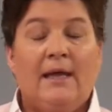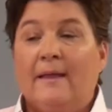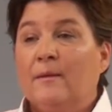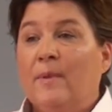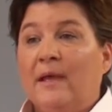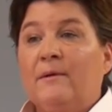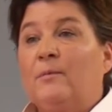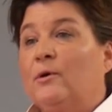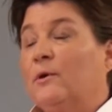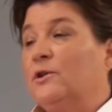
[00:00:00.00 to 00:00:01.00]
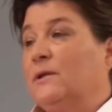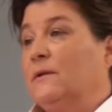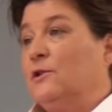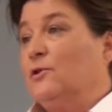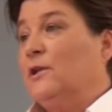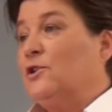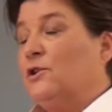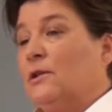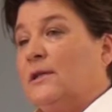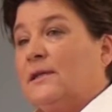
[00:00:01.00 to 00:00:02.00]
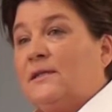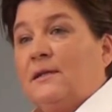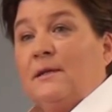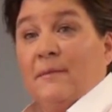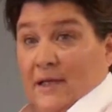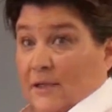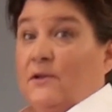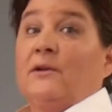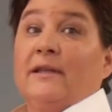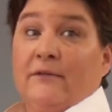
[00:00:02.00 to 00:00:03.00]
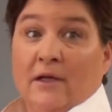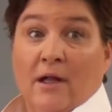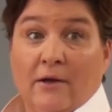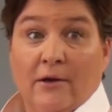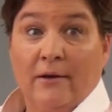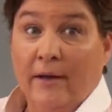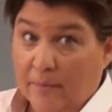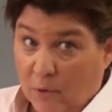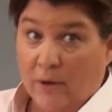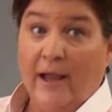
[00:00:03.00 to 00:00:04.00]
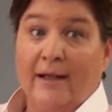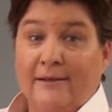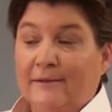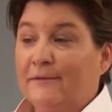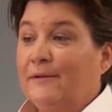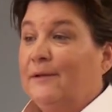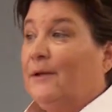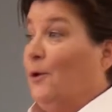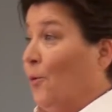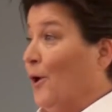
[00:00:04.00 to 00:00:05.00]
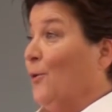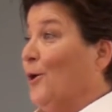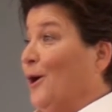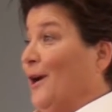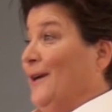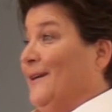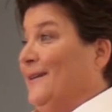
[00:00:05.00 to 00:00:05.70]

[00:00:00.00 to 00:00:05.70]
And the baby boomers and the traditionalists, because they're living longer and more active, want to work.